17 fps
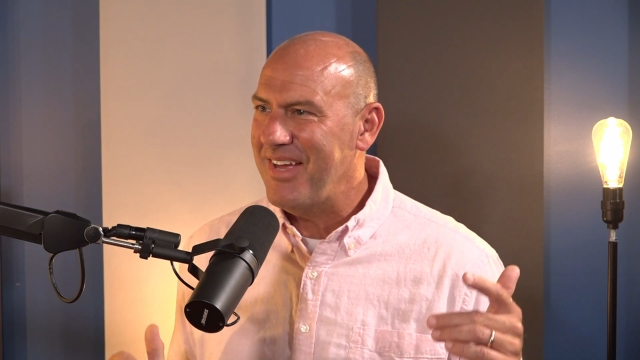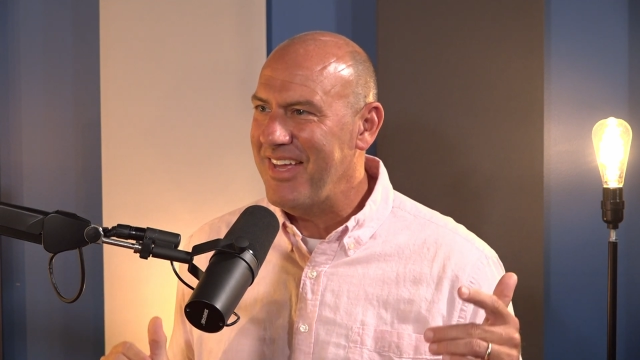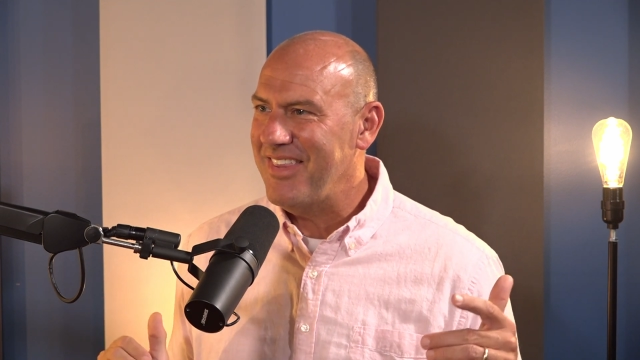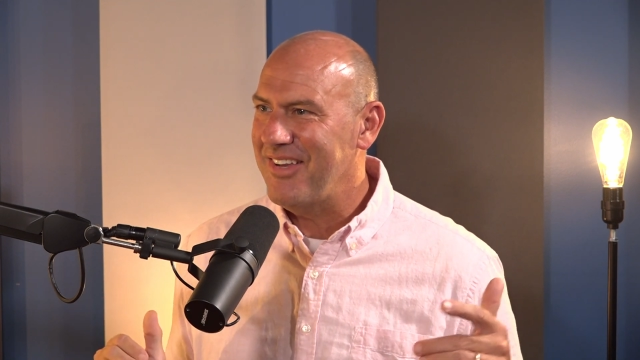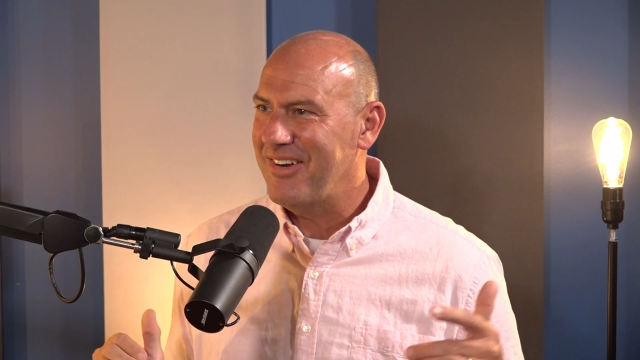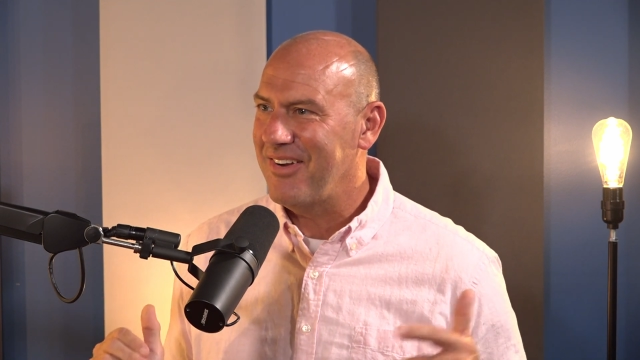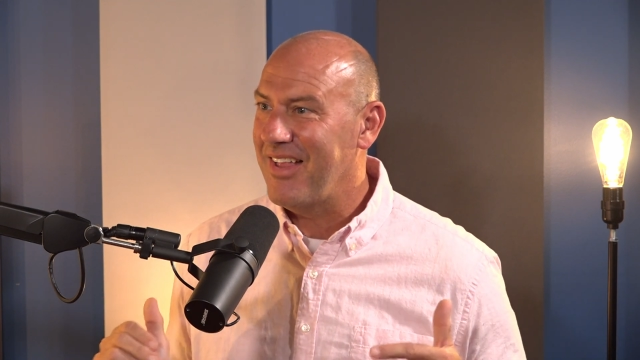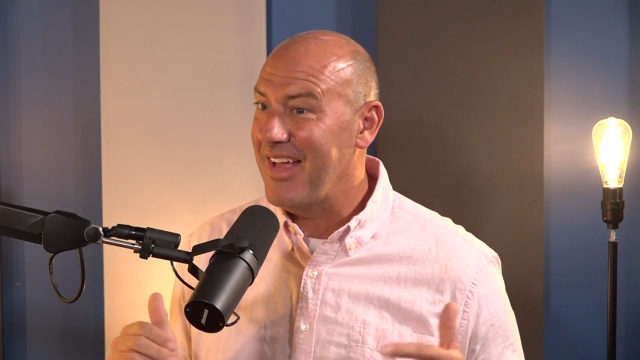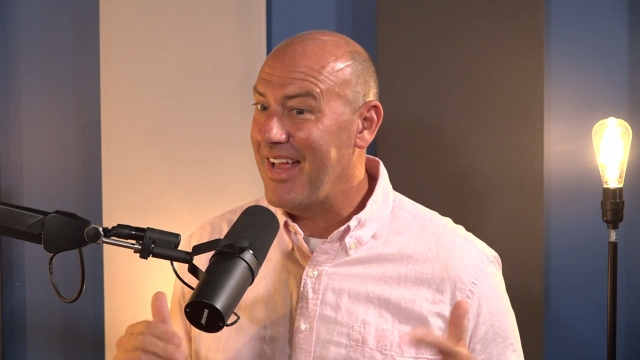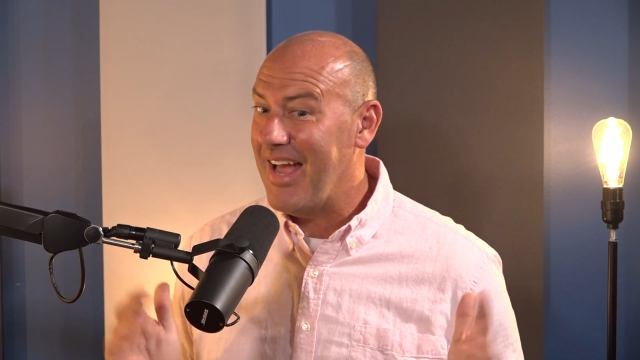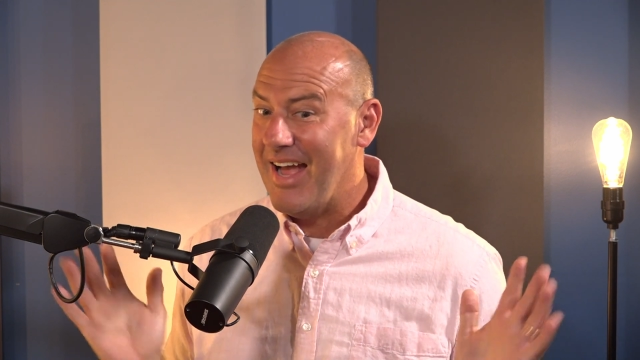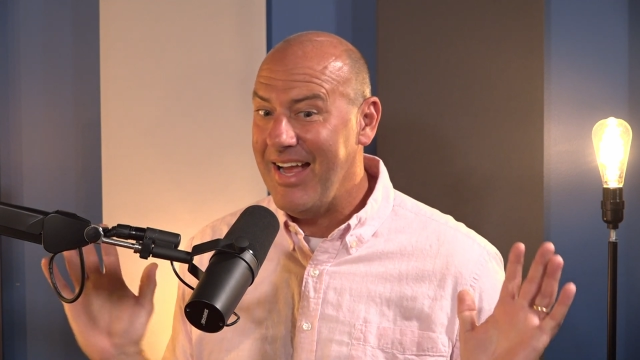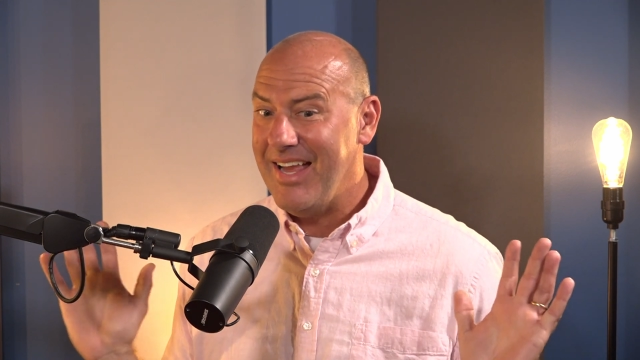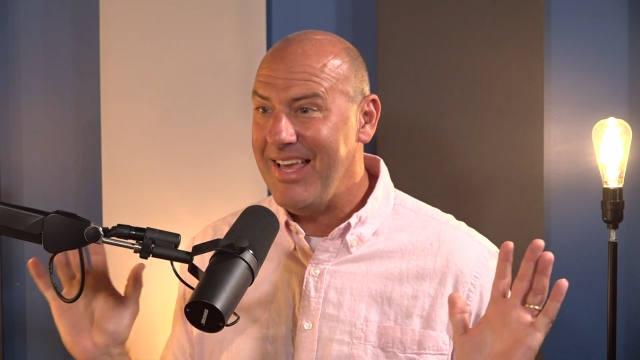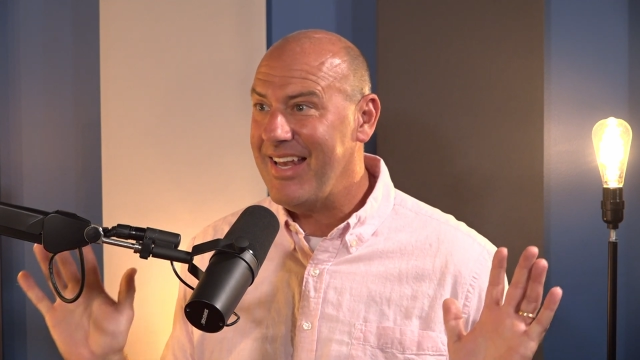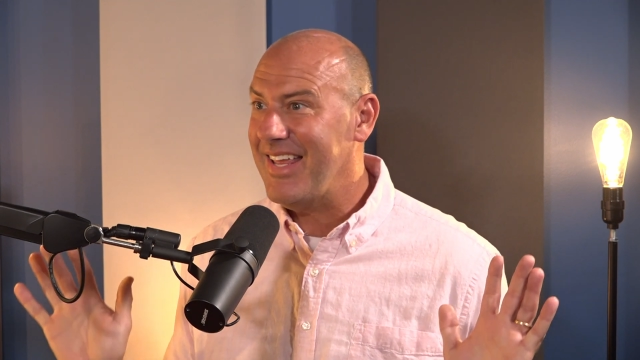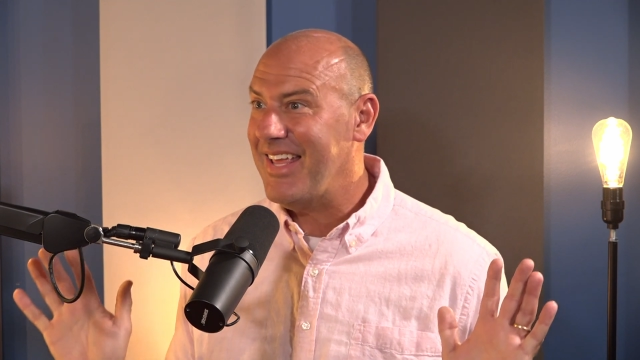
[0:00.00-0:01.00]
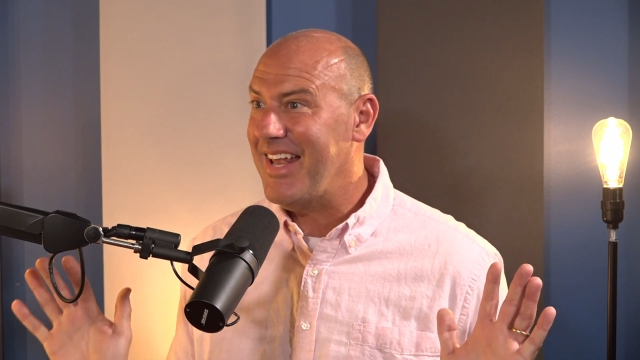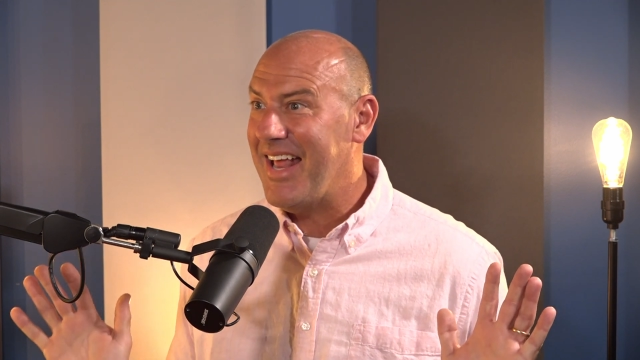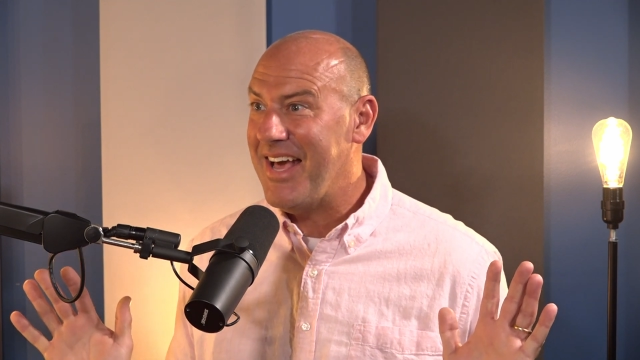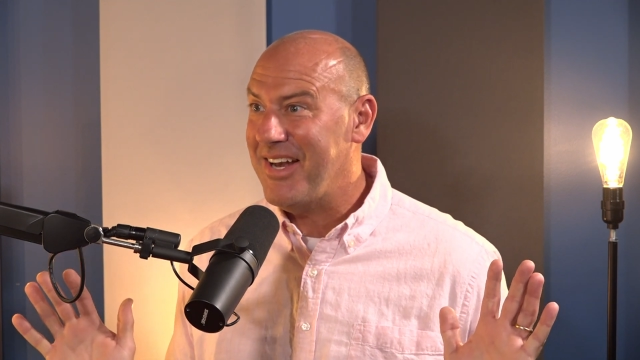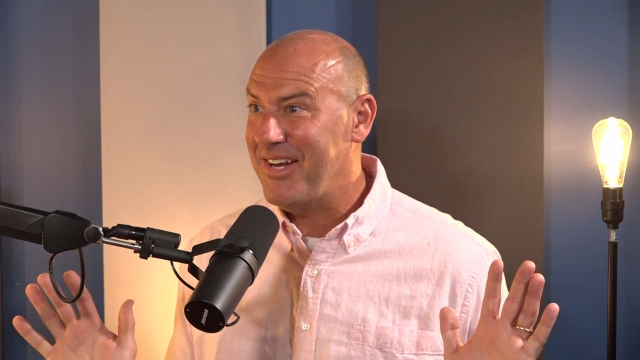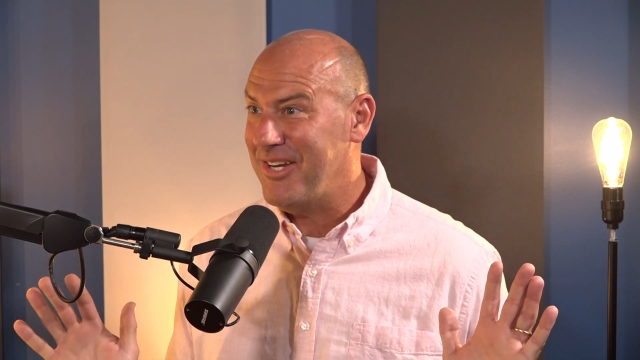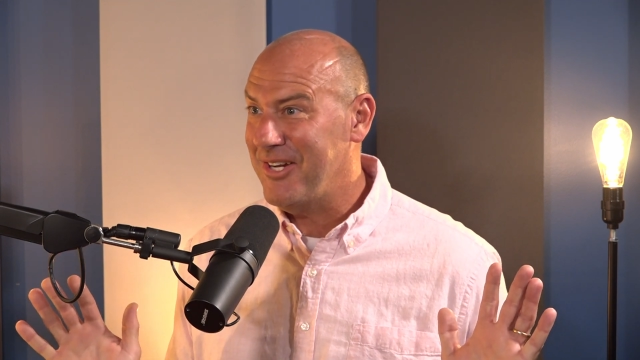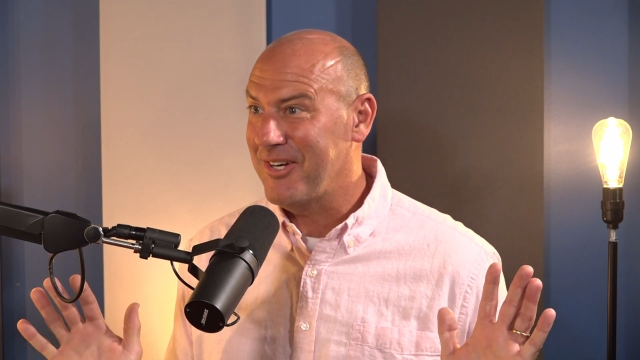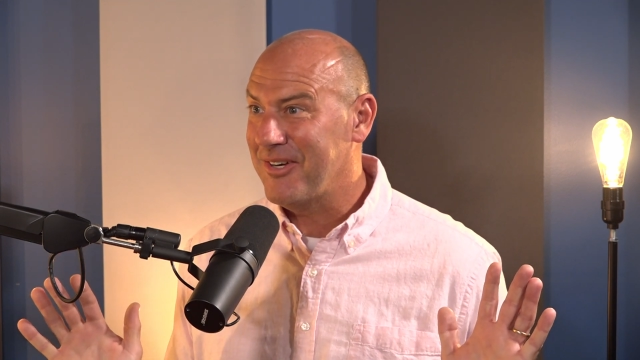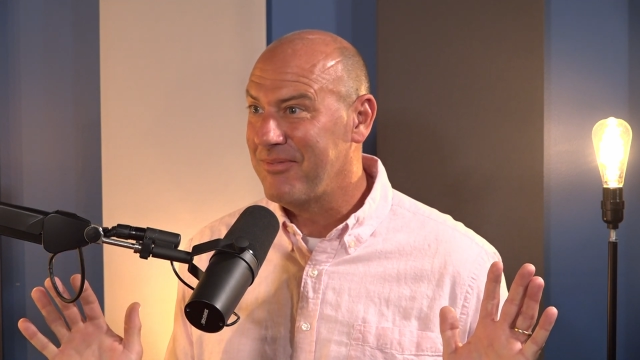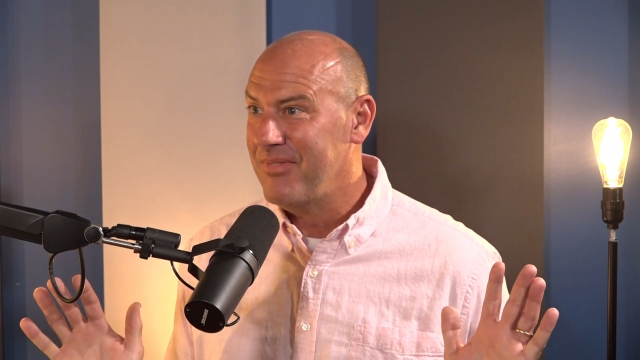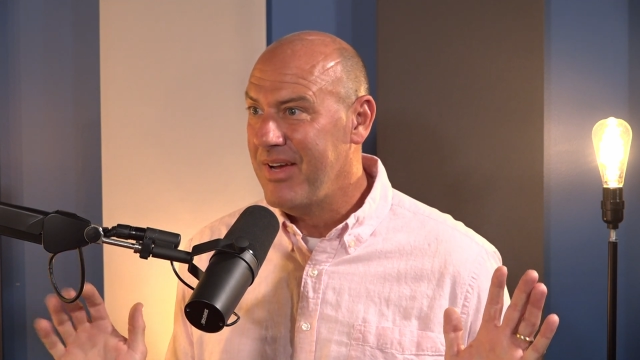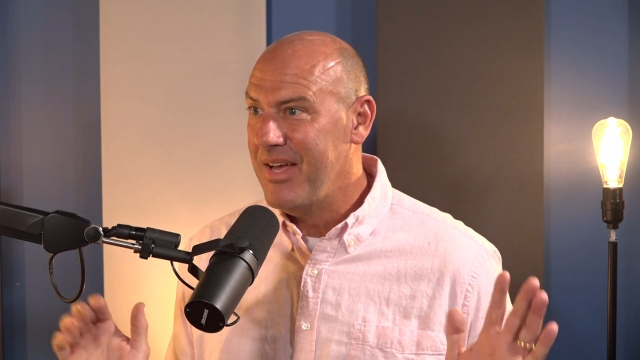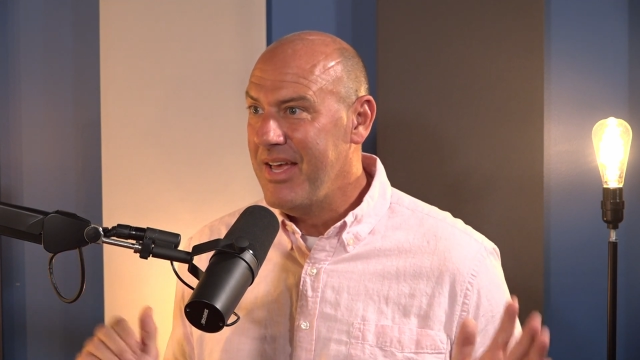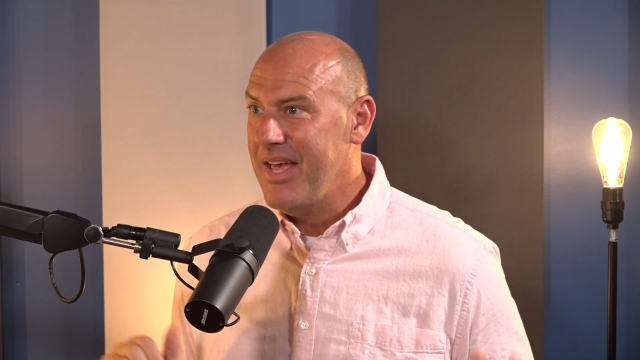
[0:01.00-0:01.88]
And they're like, I got to get out of here.